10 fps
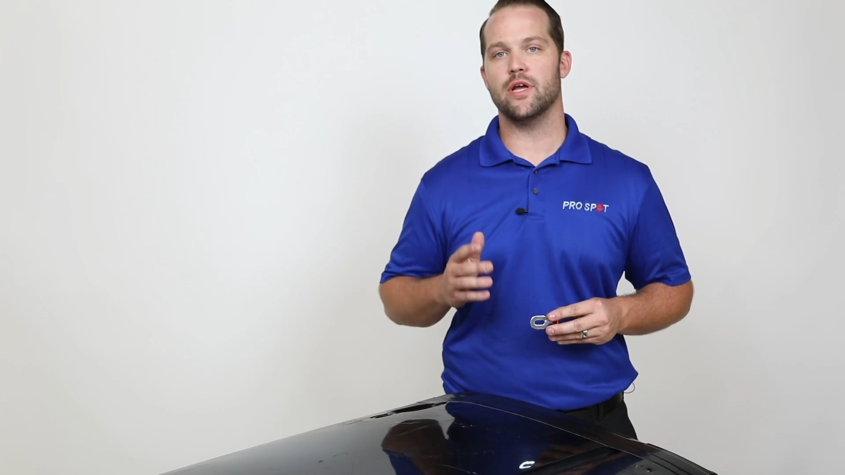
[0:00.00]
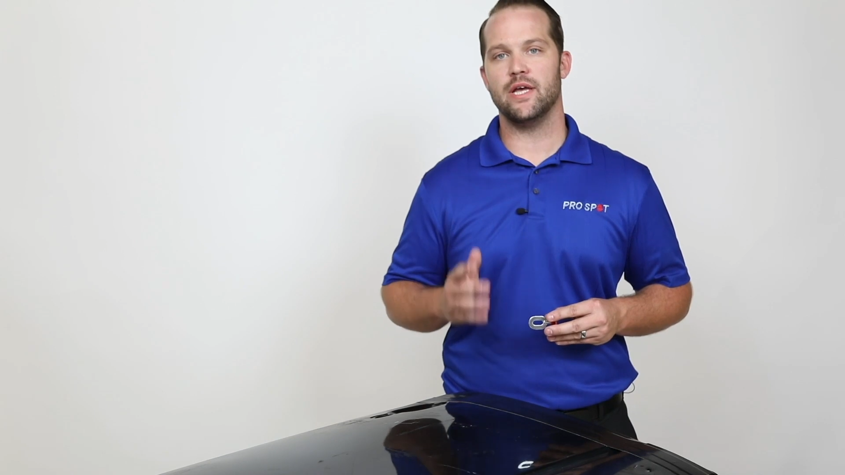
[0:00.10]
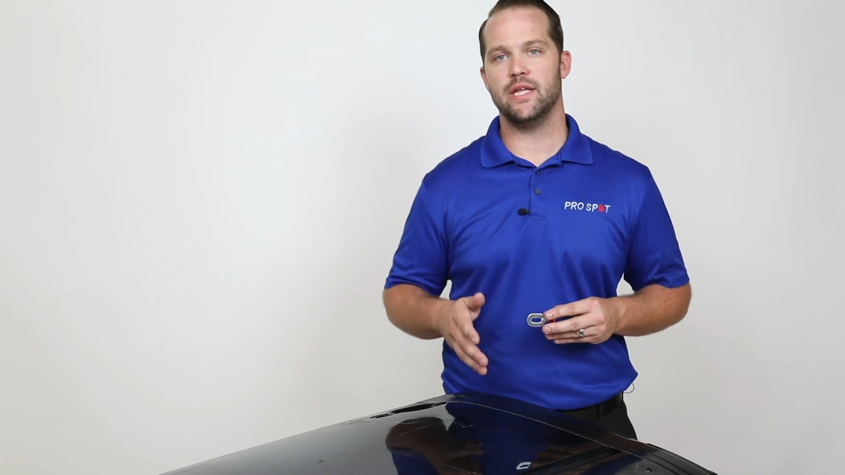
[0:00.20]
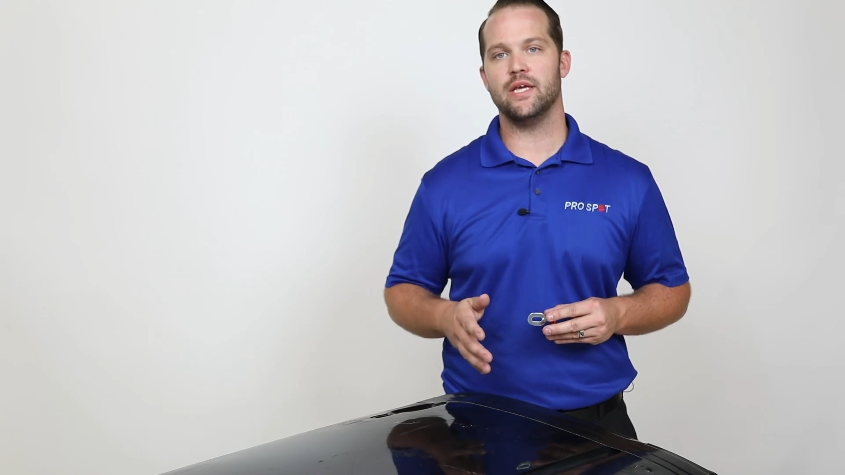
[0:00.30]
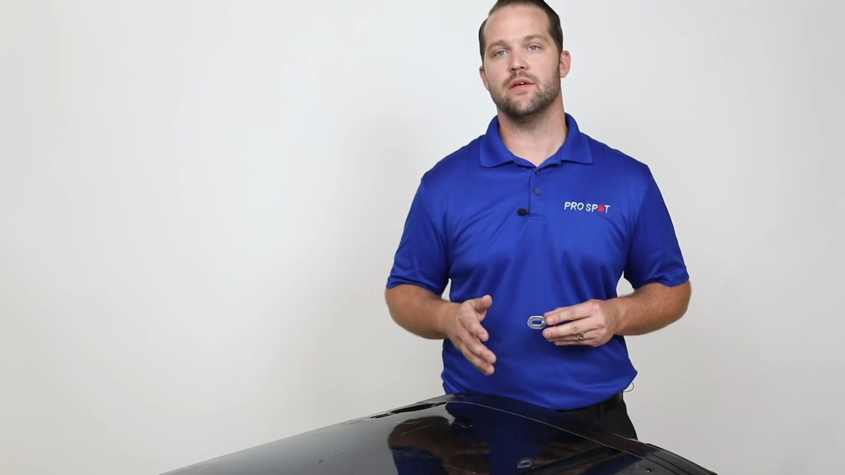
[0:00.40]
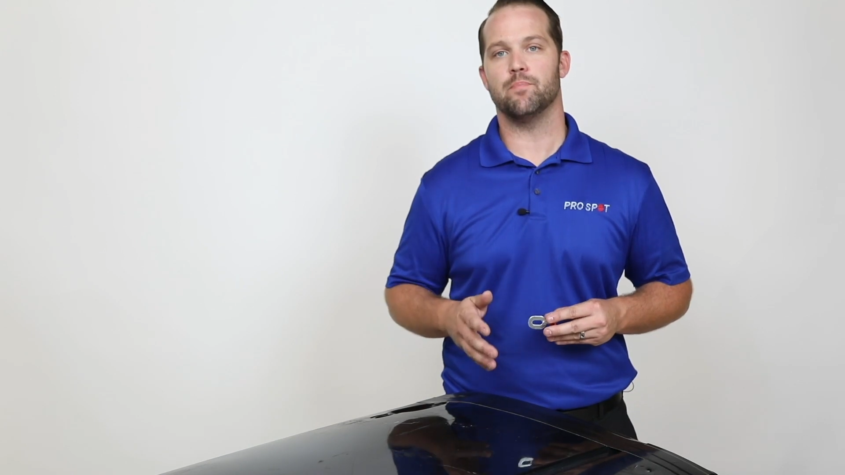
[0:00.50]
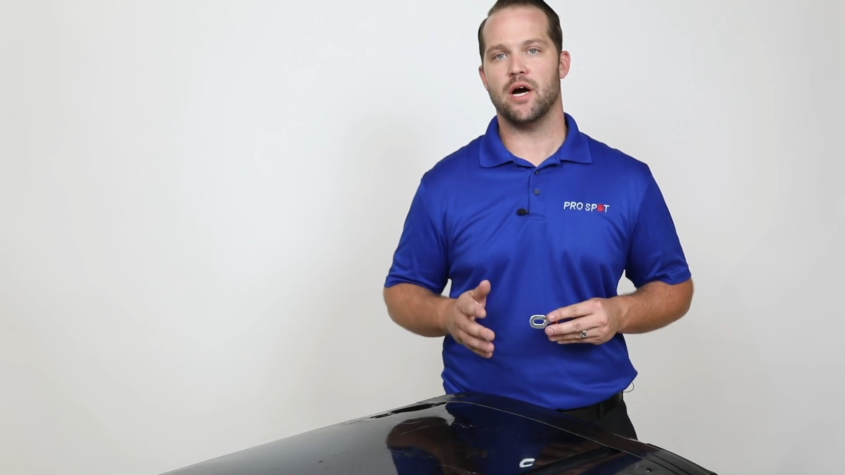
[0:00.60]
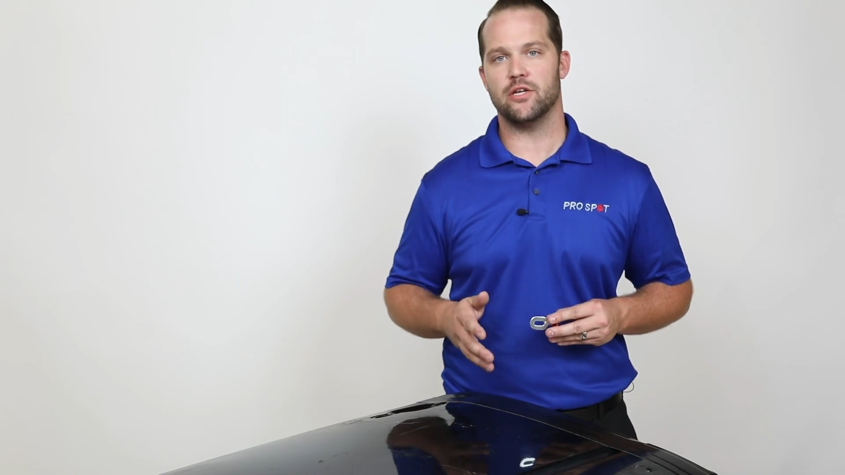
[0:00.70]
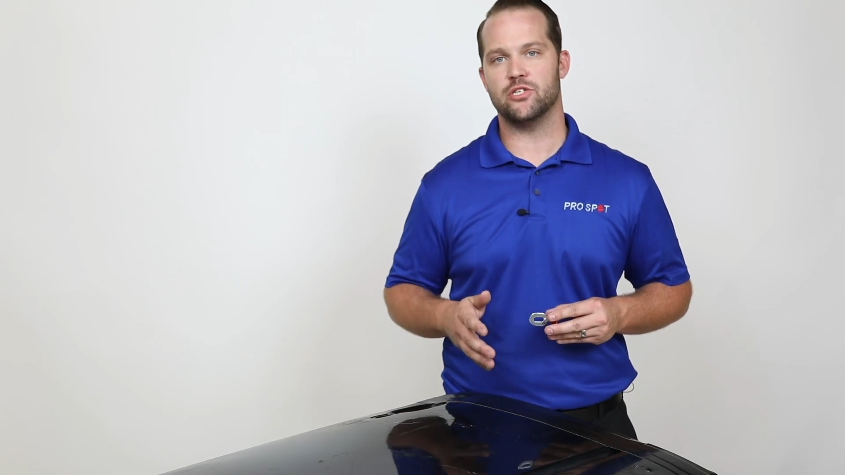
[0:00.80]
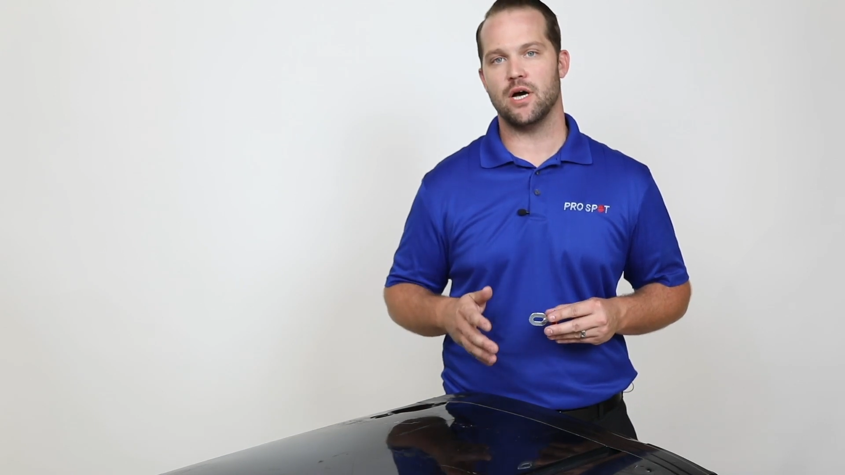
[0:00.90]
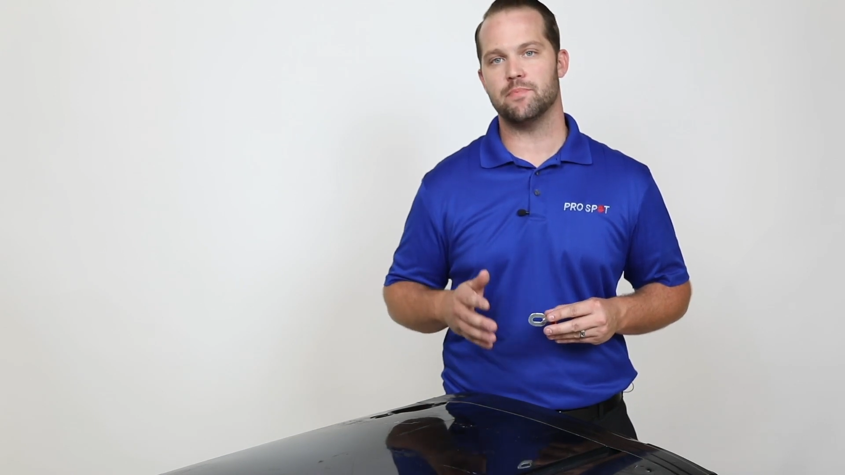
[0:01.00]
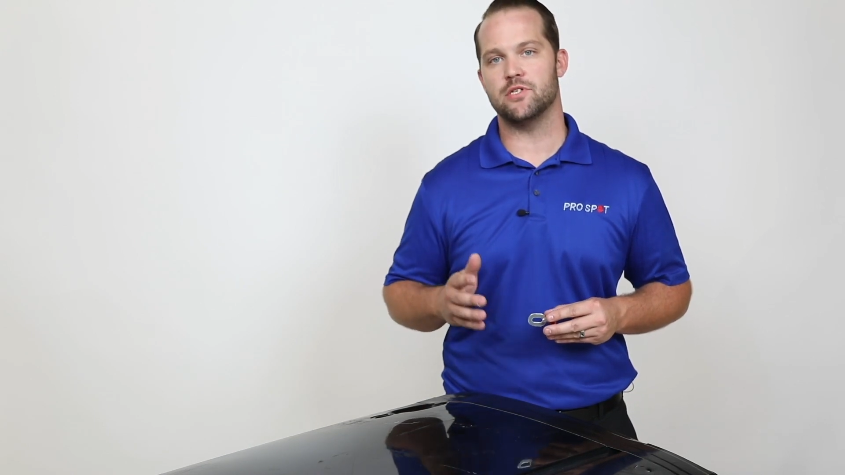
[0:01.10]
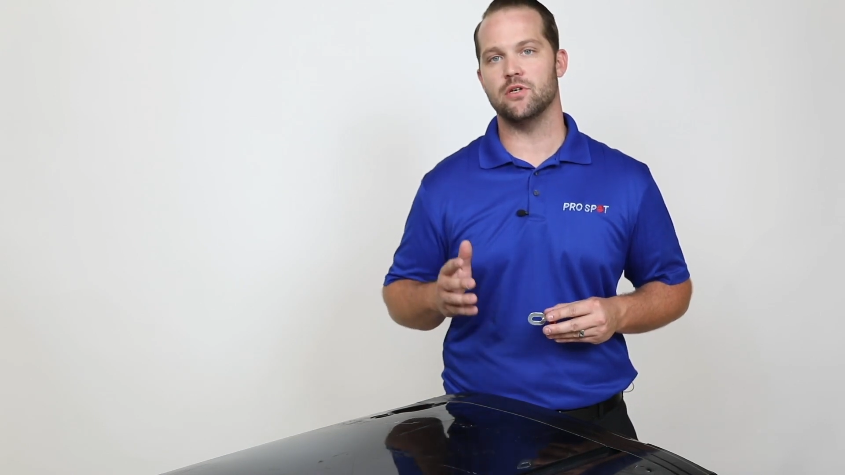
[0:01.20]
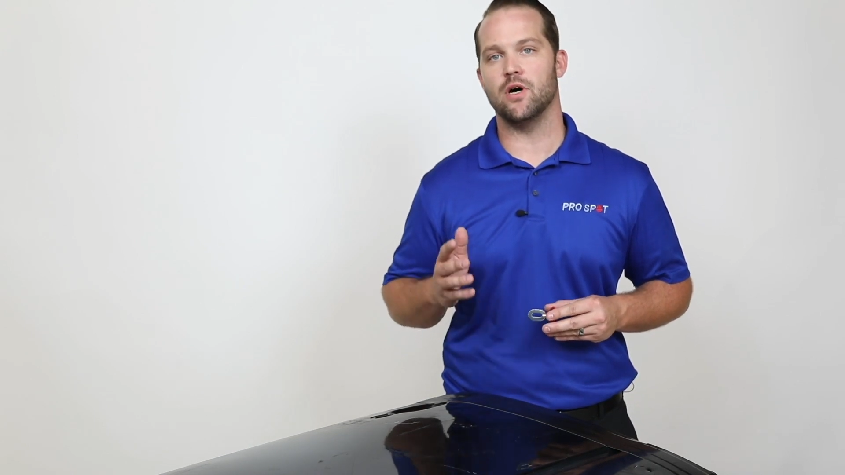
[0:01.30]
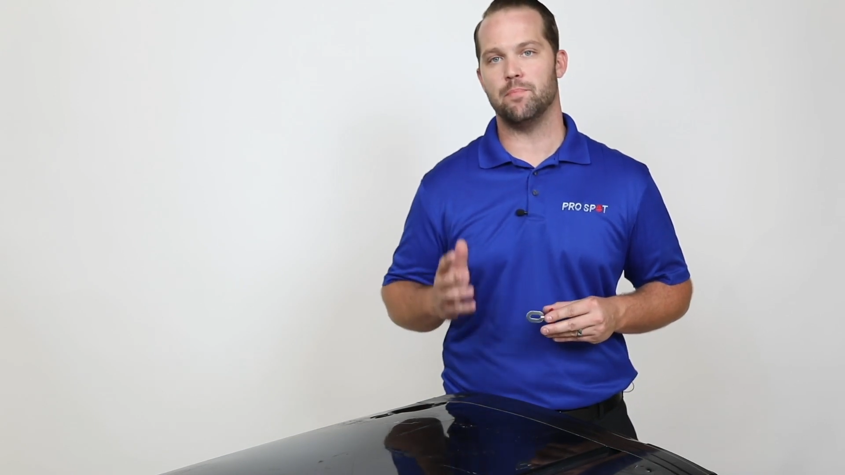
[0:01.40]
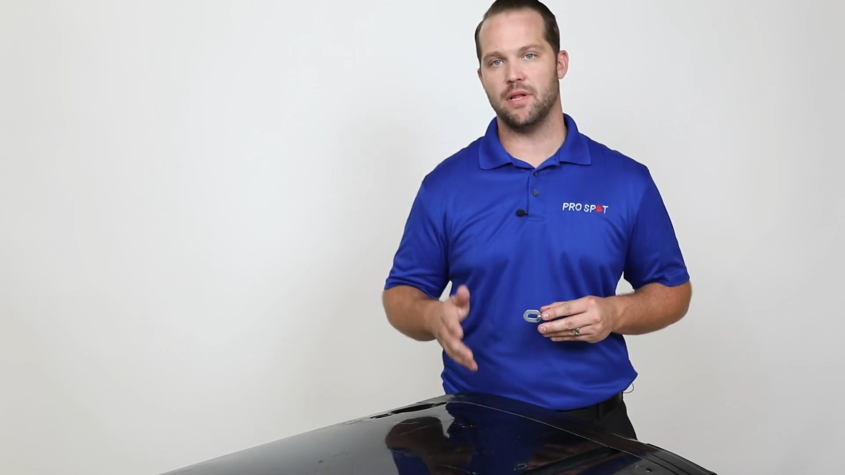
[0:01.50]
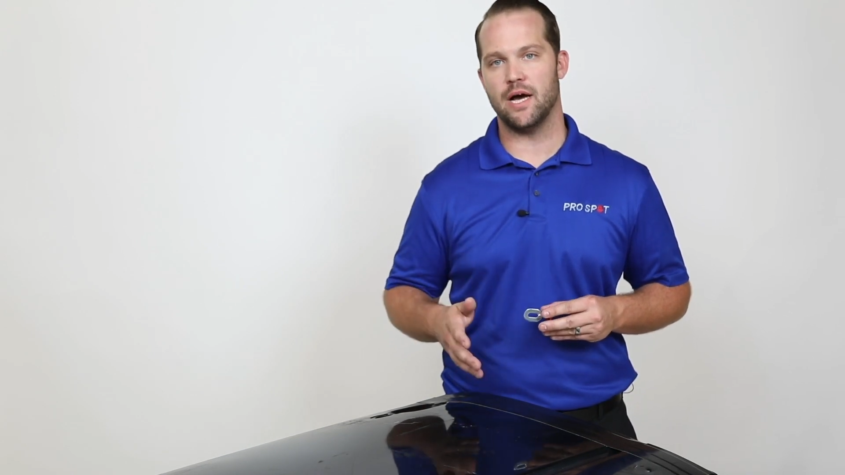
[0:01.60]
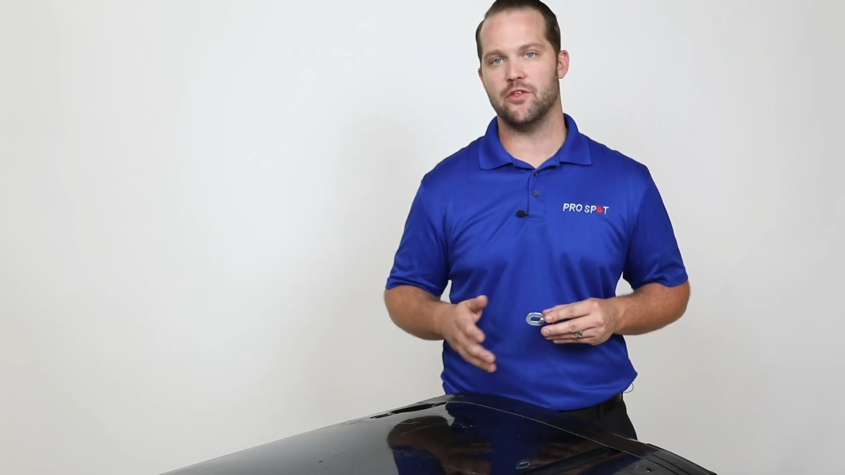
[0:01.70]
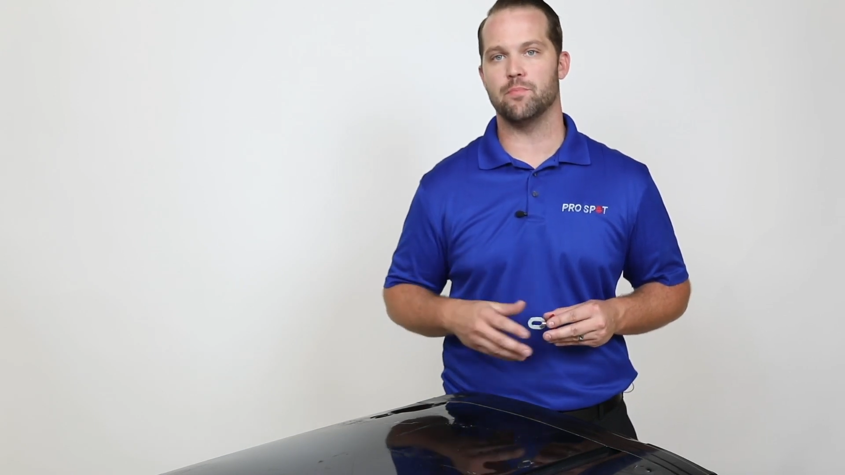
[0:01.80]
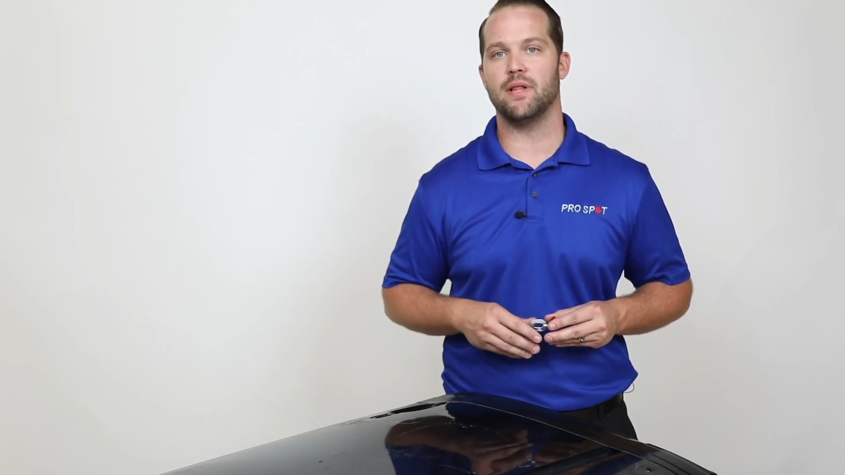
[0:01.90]
any body shop to apply
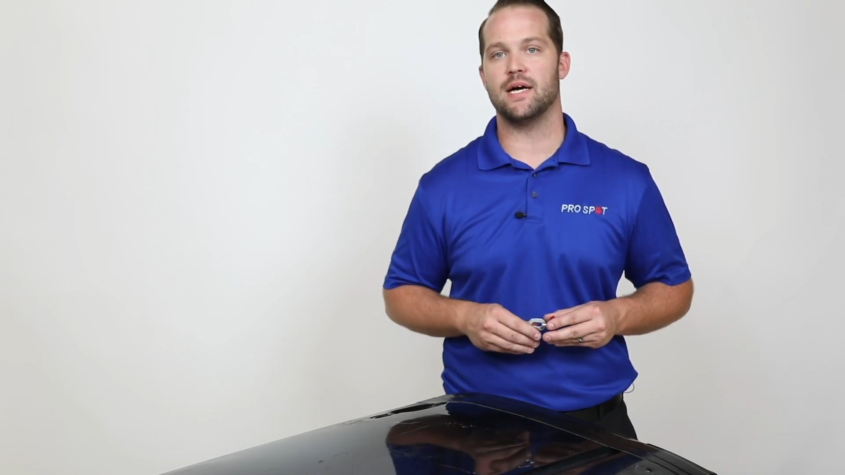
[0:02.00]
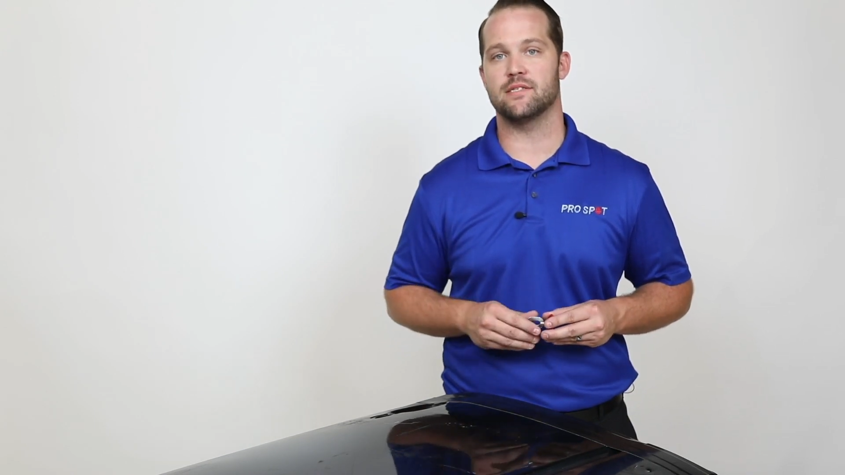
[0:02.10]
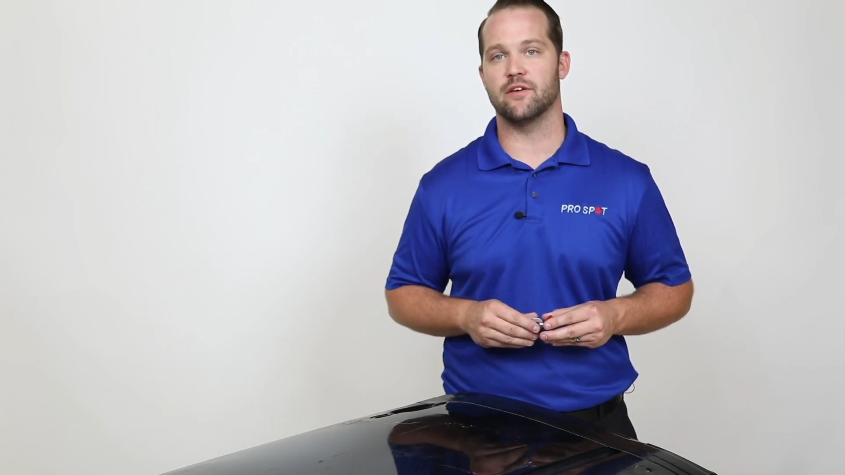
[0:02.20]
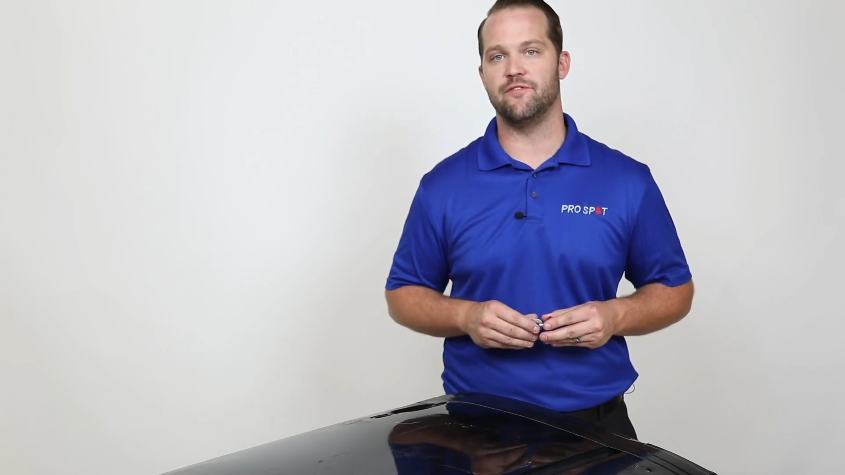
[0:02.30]
their plastic